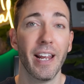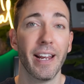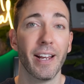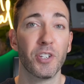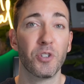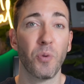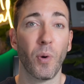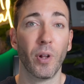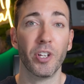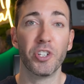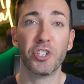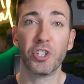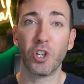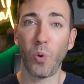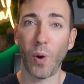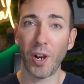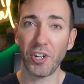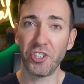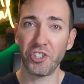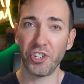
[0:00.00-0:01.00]
as well as
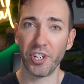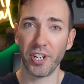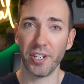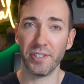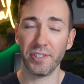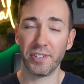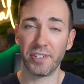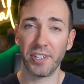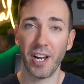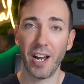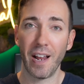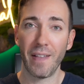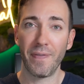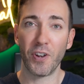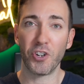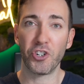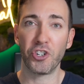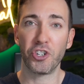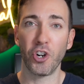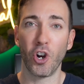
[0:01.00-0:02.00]
questions
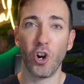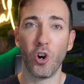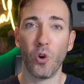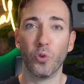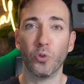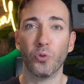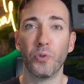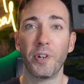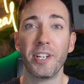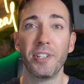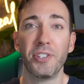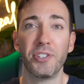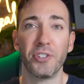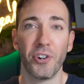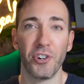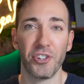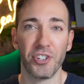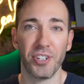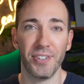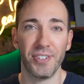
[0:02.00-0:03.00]
that show
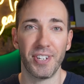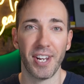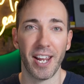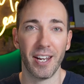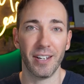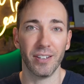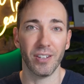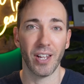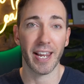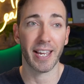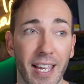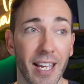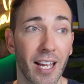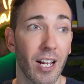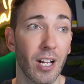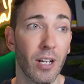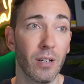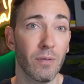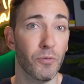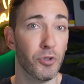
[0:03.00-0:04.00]
research intent, like,
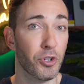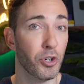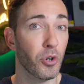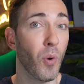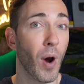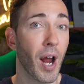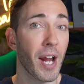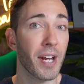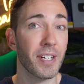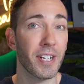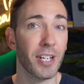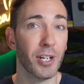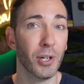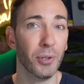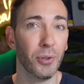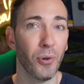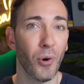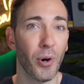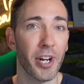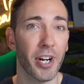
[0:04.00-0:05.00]
do I need a
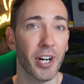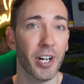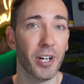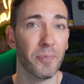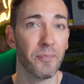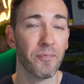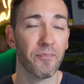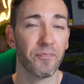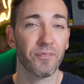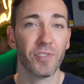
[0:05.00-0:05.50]
lawyer?